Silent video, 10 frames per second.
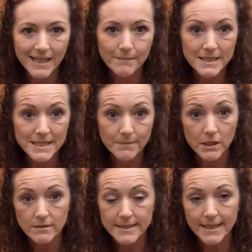
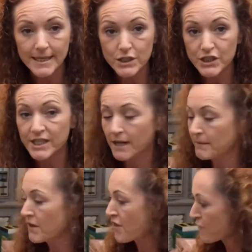smells. So they do come
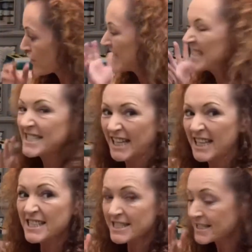in 3
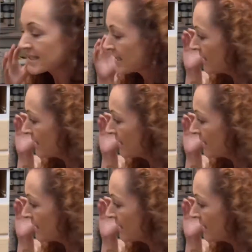scents.